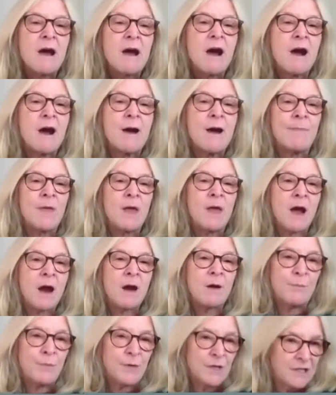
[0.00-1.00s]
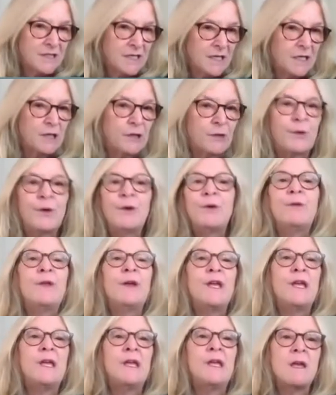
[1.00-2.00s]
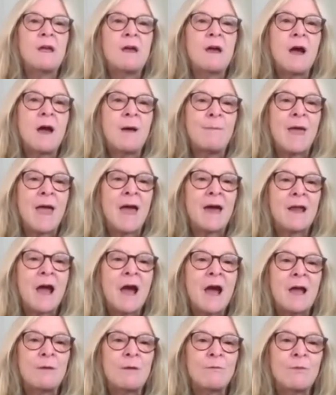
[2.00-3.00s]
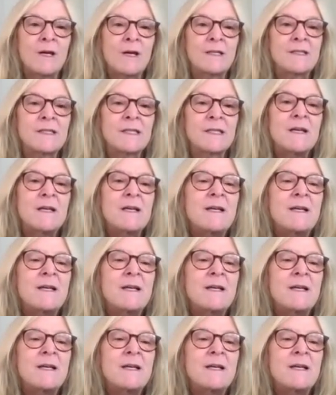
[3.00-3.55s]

um, are particularly um, at high risk